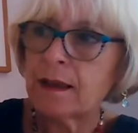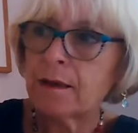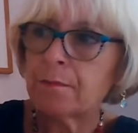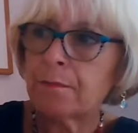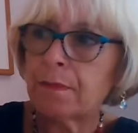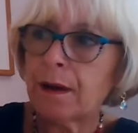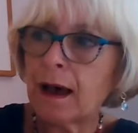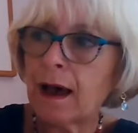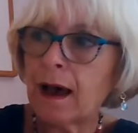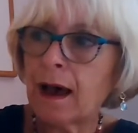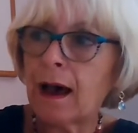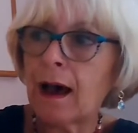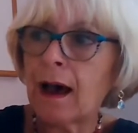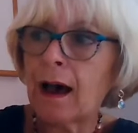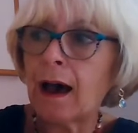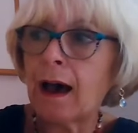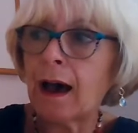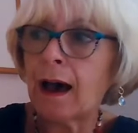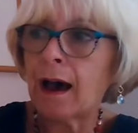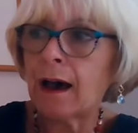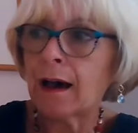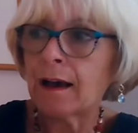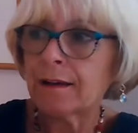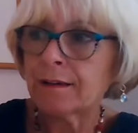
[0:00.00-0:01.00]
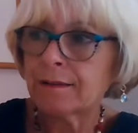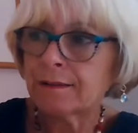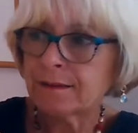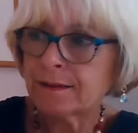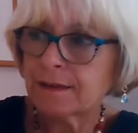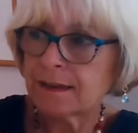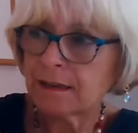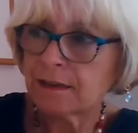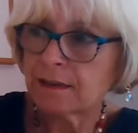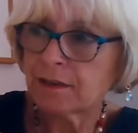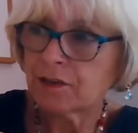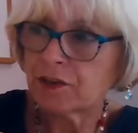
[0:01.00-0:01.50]
"Ah,"
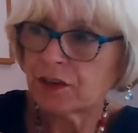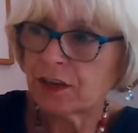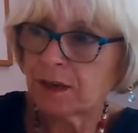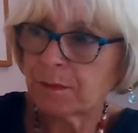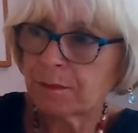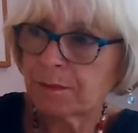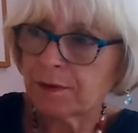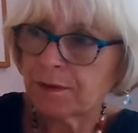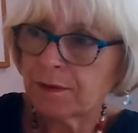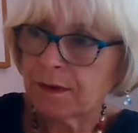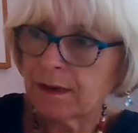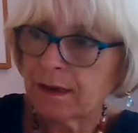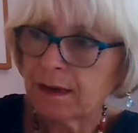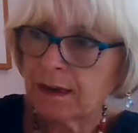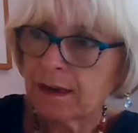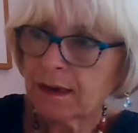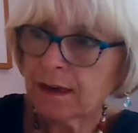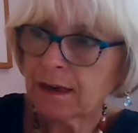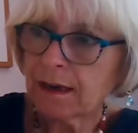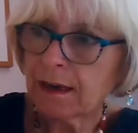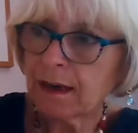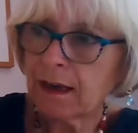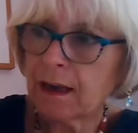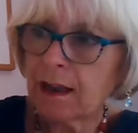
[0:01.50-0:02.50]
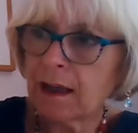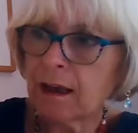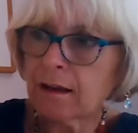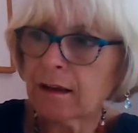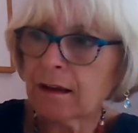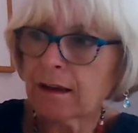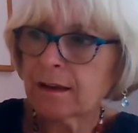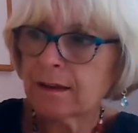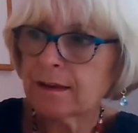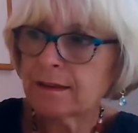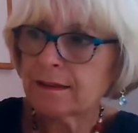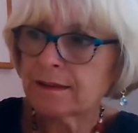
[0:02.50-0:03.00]
said the sheep.
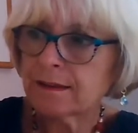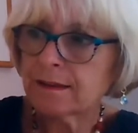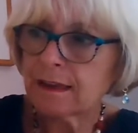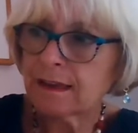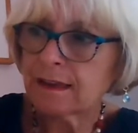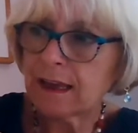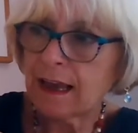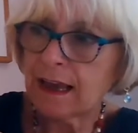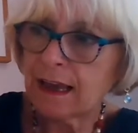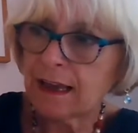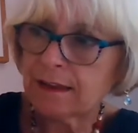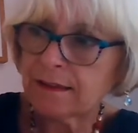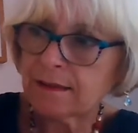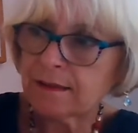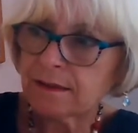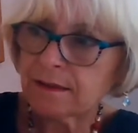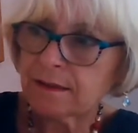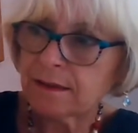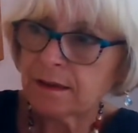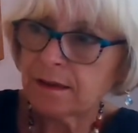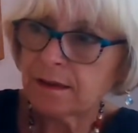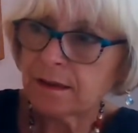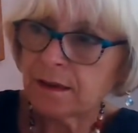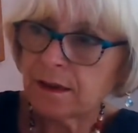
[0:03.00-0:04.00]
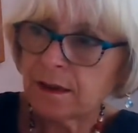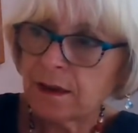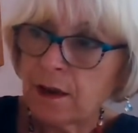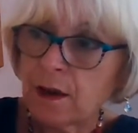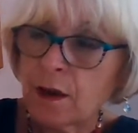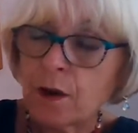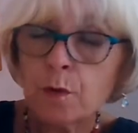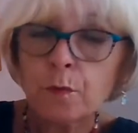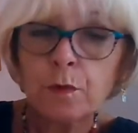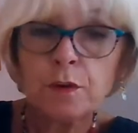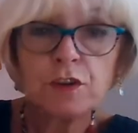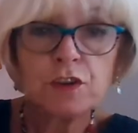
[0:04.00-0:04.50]
"Cluck," said the hens,
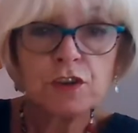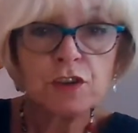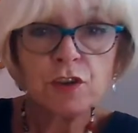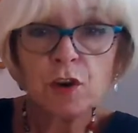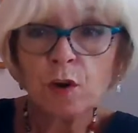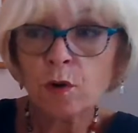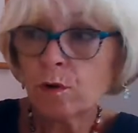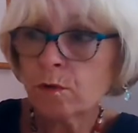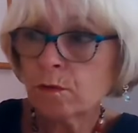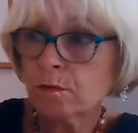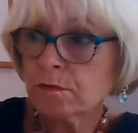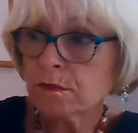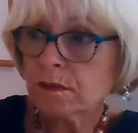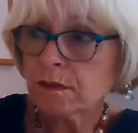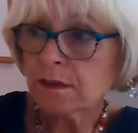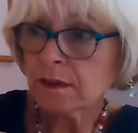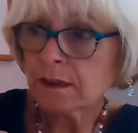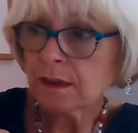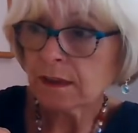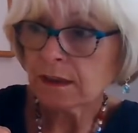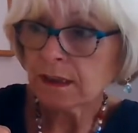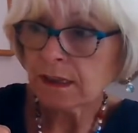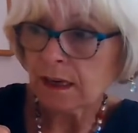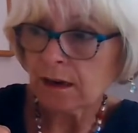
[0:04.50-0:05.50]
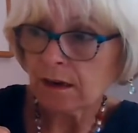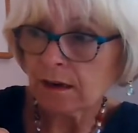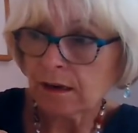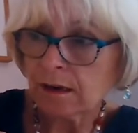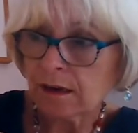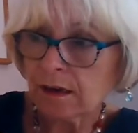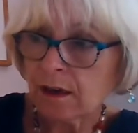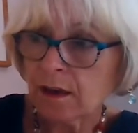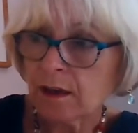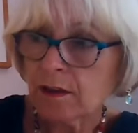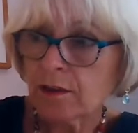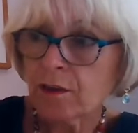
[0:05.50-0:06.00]
which told the
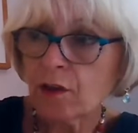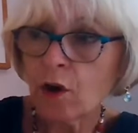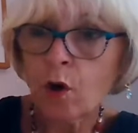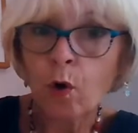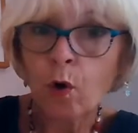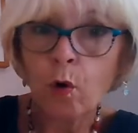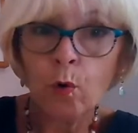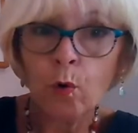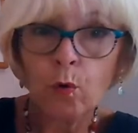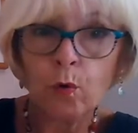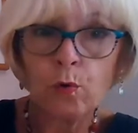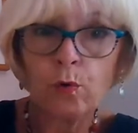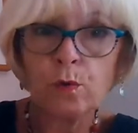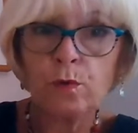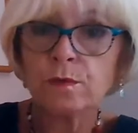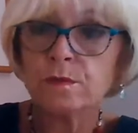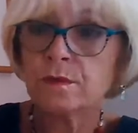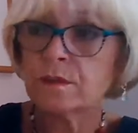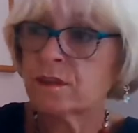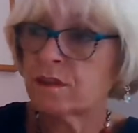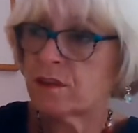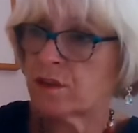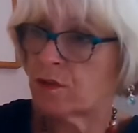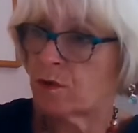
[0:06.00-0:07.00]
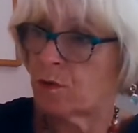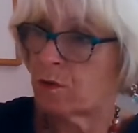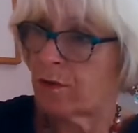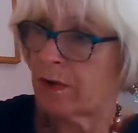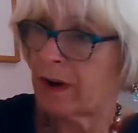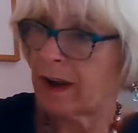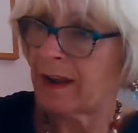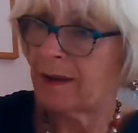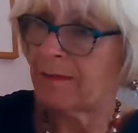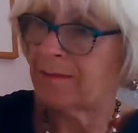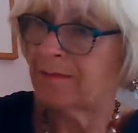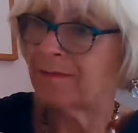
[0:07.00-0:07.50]
duck the whole
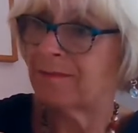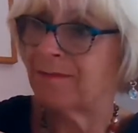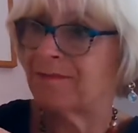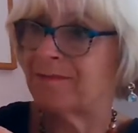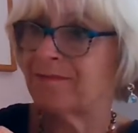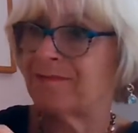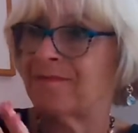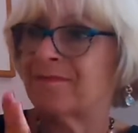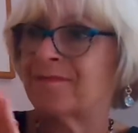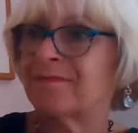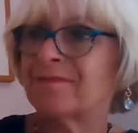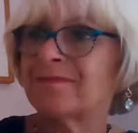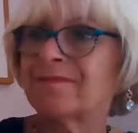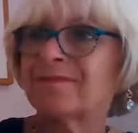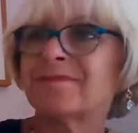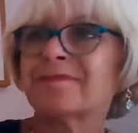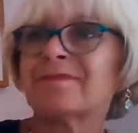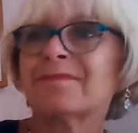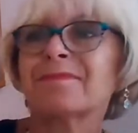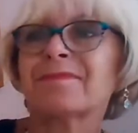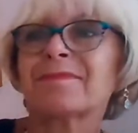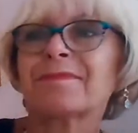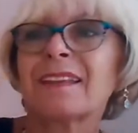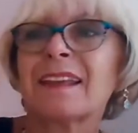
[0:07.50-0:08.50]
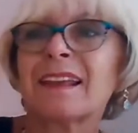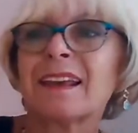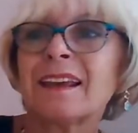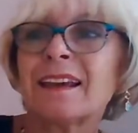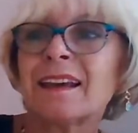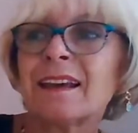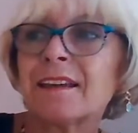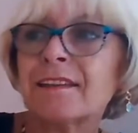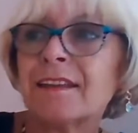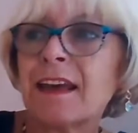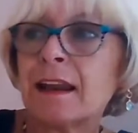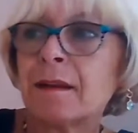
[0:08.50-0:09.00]
story.
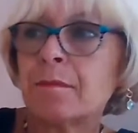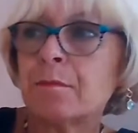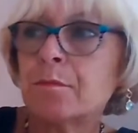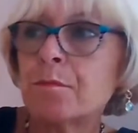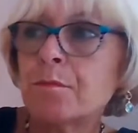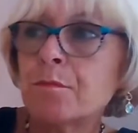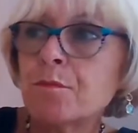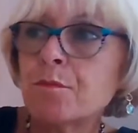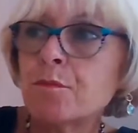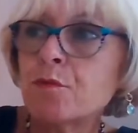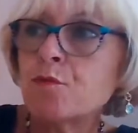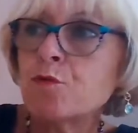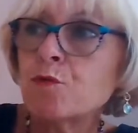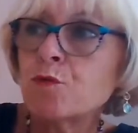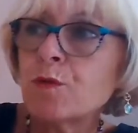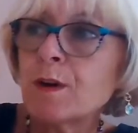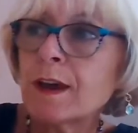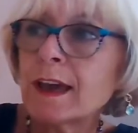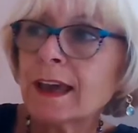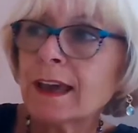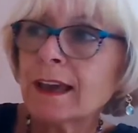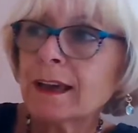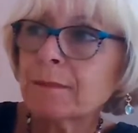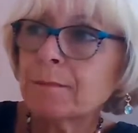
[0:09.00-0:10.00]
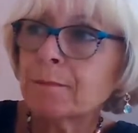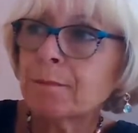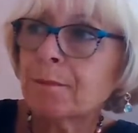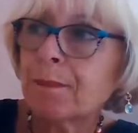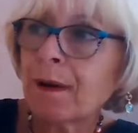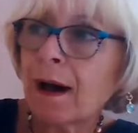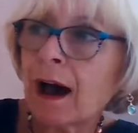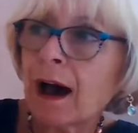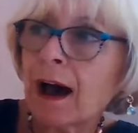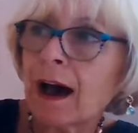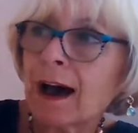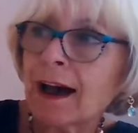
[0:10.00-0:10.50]
Then mooing and
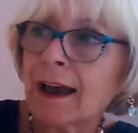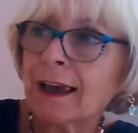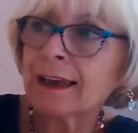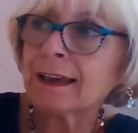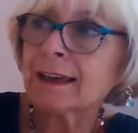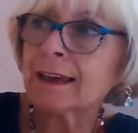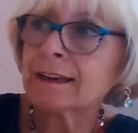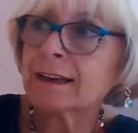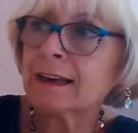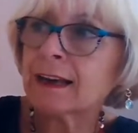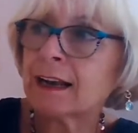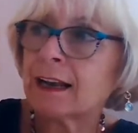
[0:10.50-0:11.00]
baaing and